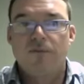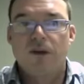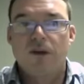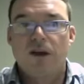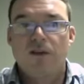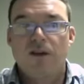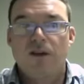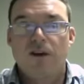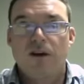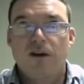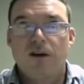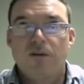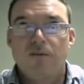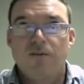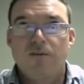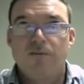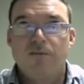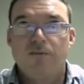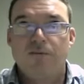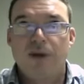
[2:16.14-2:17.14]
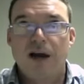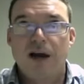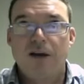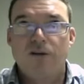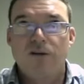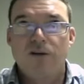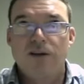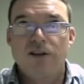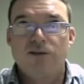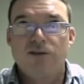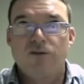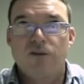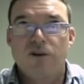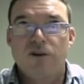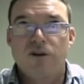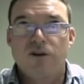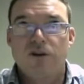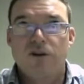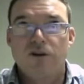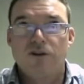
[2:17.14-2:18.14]
I think our batteries
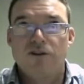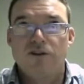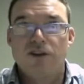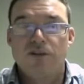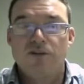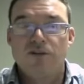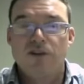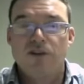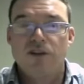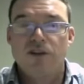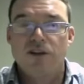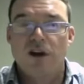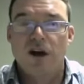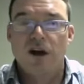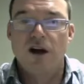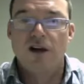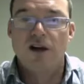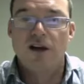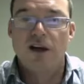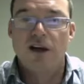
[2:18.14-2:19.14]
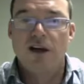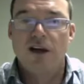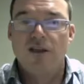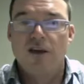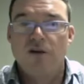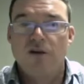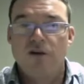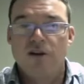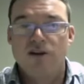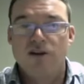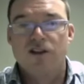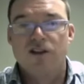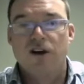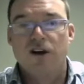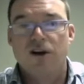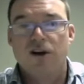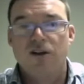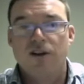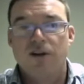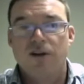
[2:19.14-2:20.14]
were shipped to the dock and they were
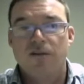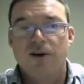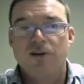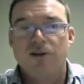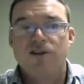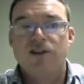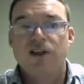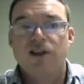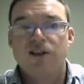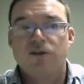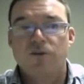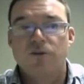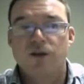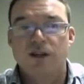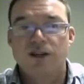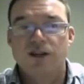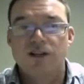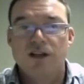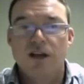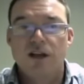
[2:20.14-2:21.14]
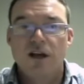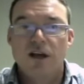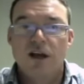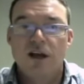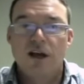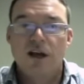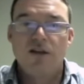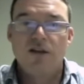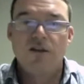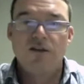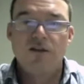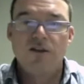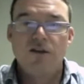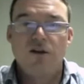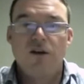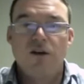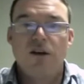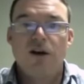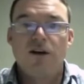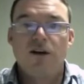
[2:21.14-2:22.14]
installed in about 6 weeks. And,
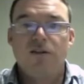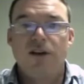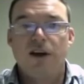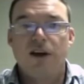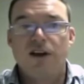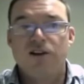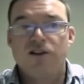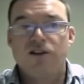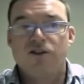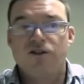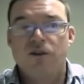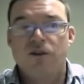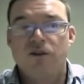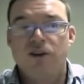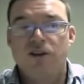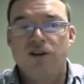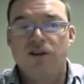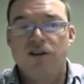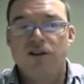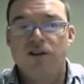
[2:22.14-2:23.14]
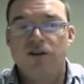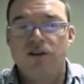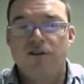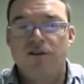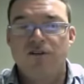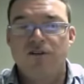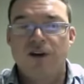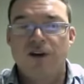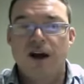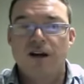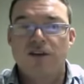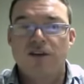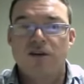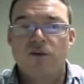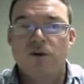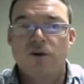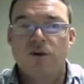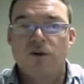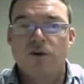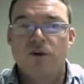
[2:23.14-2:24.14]
a lot of that is attributed to the fact that
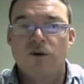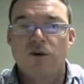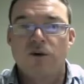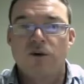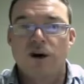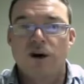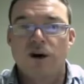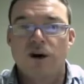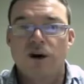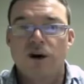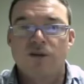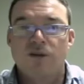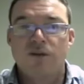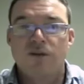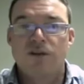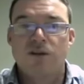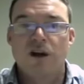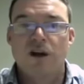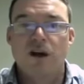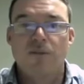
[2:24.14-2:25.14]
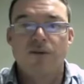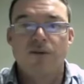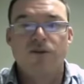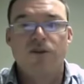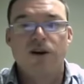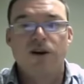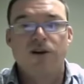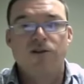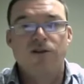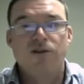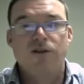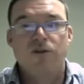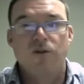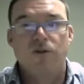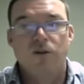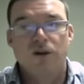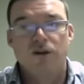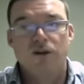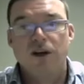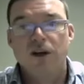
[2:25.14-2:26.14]
we're working with some of the top integrators in the
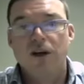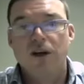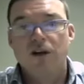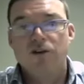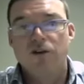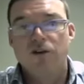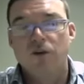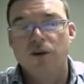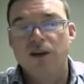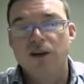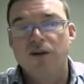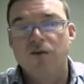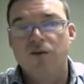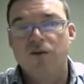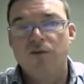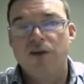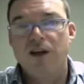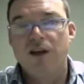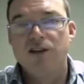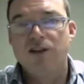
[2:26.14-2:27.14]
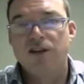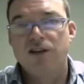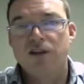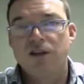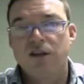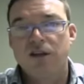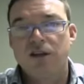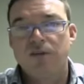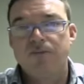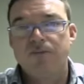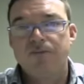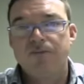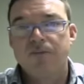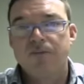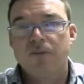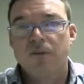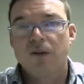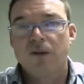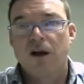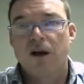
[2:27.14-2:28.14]
world. So we basically
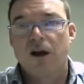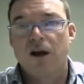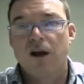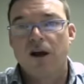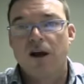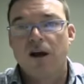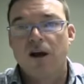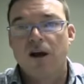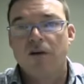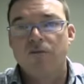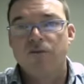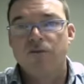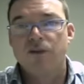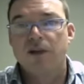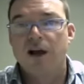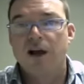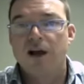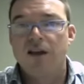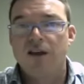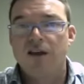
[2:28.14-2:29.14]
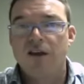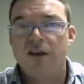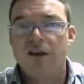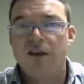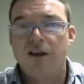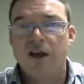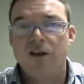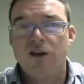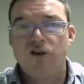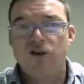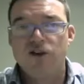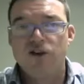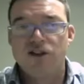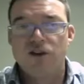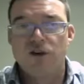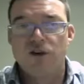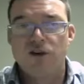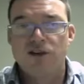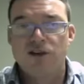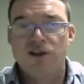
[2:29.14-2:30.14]
supply the energy
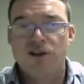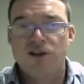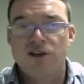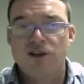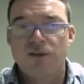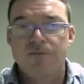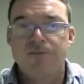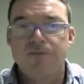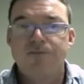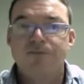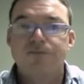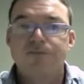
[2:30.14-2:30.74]
storage system,